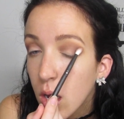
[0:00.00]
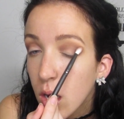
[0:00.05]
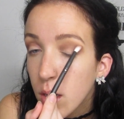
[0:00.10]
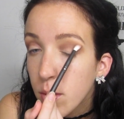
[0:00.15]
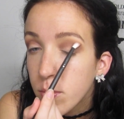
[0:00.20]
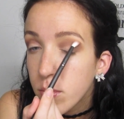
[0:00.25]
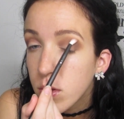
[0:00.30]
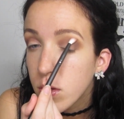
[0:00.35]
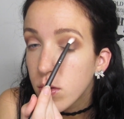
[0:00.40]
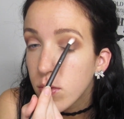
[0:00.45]

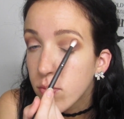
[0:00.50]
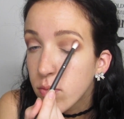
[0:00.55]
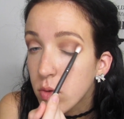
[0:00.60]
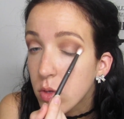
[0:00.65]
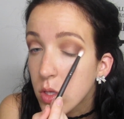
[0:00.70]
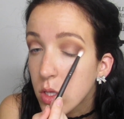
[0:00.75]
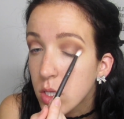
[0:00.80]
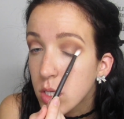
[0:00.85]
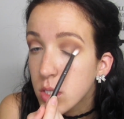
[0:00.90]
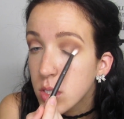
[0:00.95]
are
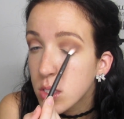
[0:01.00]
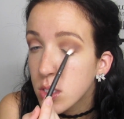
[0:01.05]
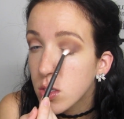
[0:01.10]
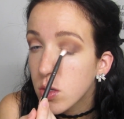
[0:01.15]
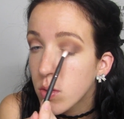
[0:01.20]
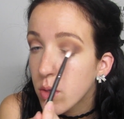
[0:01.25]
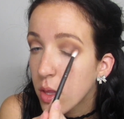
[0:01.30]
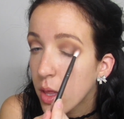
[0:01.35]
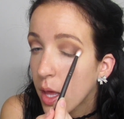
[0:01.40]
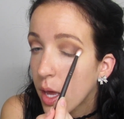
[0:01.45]
beautiful.
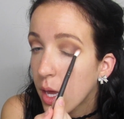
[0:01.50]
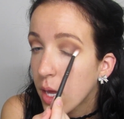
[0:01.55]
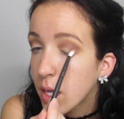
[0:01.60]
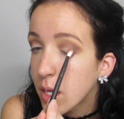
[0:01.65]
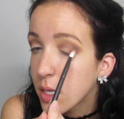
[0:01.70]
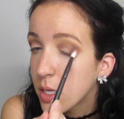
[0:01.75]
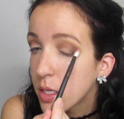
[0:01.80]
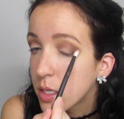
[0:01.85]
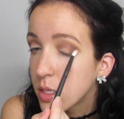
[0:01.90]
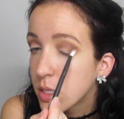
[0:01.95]
So
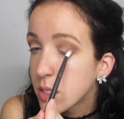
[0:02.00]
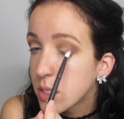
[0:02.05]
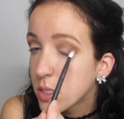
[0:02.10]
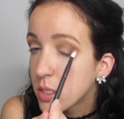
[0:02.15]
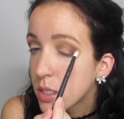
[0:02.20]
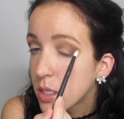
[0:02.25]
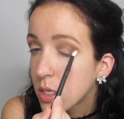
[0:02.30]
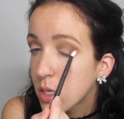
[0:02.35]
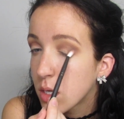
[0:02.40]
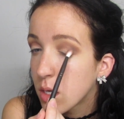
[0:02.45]
that
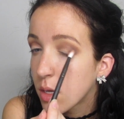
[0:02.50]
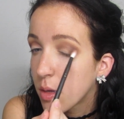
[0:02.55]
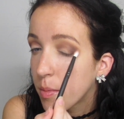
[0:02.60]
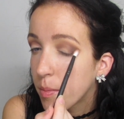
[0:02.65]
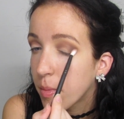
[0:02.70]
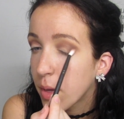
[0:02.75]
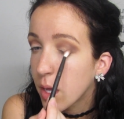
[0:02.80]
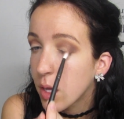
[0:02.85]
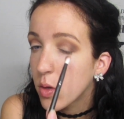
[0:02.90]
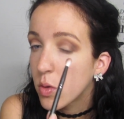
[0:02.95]
is
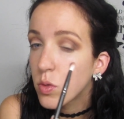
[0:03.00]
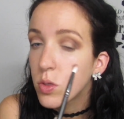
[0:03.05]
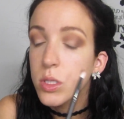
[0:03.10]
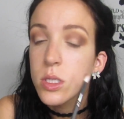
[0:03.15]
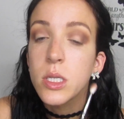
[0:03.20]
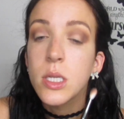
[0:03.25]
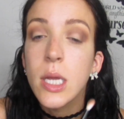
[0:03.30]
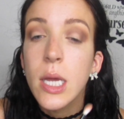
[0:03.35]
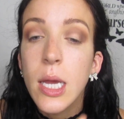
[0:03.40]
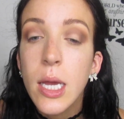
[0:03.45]
my goal
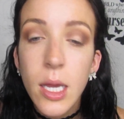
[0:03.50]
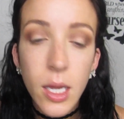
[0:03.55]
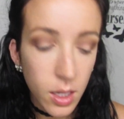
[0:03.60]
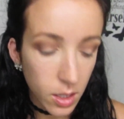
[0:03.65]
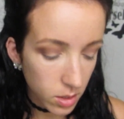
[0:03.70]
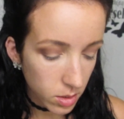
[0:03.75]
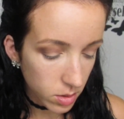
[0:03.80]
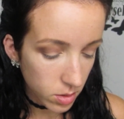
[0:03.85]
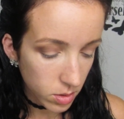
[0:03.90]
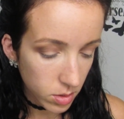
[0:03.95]
today.
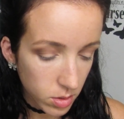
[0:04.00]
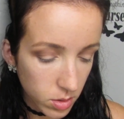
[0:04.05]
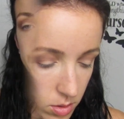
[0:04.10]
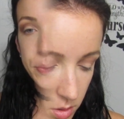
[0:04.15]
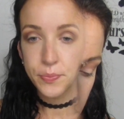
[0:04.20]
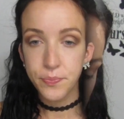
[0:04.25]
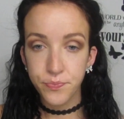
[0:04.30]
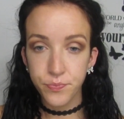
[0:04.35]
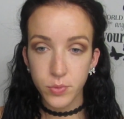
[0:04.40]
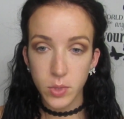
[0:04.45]

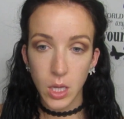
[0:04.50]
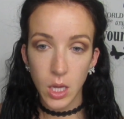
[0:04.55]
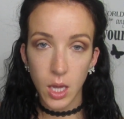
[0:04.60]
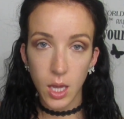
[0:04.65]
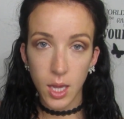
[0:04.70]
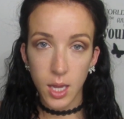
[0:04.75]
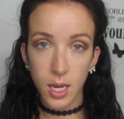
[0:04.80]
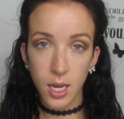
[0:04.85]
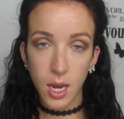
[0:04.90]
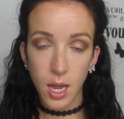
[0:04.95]

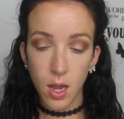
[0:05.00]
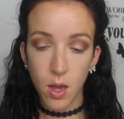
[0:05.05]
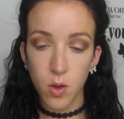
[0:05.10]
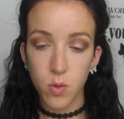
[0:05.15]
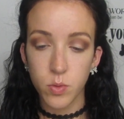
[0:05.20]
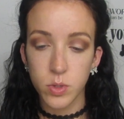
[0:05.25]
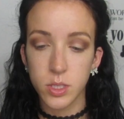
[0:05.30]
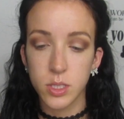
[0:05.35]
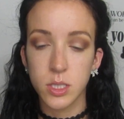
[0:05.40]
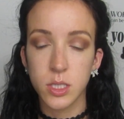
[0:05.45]
And
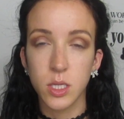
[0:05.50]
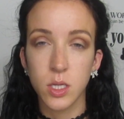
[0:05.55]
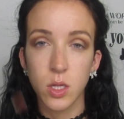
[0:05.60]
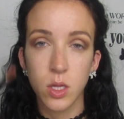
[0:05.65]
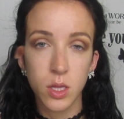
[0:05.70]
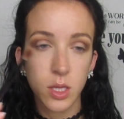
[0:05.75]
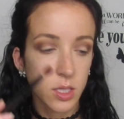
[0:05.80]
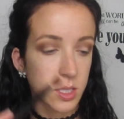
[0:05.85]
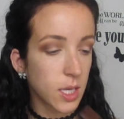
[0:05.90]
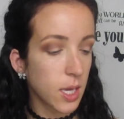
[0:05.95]
now with
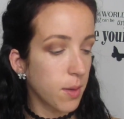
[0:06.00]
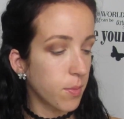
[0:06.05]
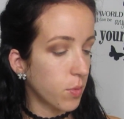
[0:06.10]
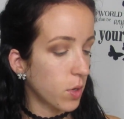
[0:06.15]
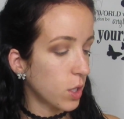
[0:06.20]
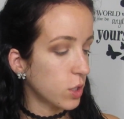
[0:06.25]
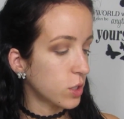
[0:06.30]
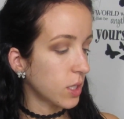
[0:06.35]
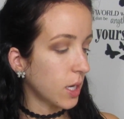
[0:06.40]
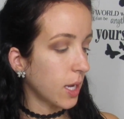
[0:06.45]
still the same
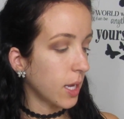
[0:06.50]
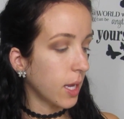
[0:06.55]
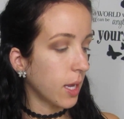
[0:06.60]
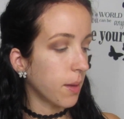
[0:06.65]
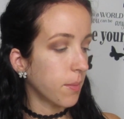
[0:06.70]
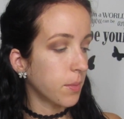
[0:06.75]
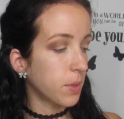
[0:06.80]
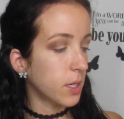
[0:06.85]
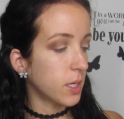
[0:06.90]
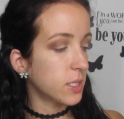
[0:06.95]
brush, I
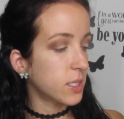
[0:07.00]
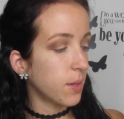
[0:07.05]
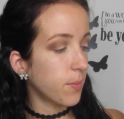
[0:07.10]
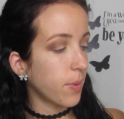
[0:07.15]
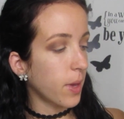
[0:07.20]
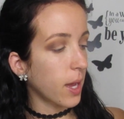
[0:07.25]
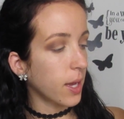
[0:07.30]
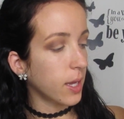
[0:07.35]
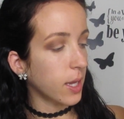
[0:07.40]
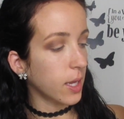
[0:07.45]
am going to dip
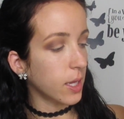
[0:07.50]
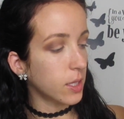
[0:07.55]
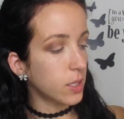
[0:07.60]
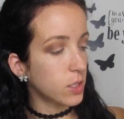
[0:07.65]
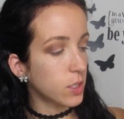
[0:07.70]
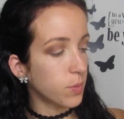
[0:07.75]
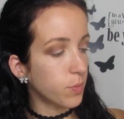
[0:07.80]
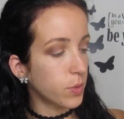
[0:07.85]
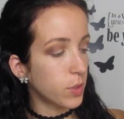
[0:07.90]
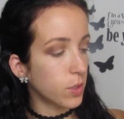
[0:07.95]
back
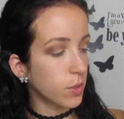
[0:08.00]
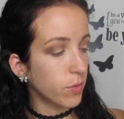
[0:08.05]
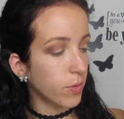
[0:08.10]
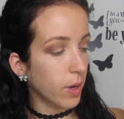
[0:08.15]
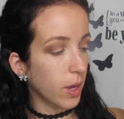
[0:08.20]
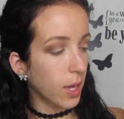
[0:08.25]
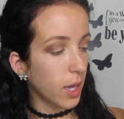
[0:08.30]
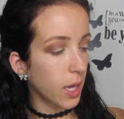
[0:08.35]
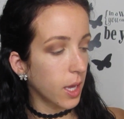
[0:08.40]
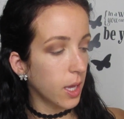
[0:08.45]
into
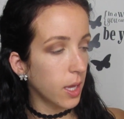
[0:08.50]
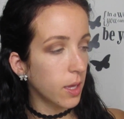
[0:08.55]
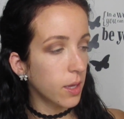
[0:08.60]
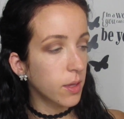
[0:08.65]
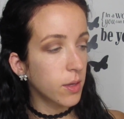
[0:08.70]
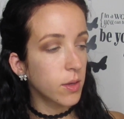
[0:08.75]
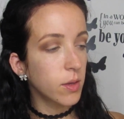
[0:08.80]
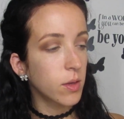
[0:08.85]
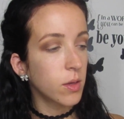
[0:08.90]
Puree.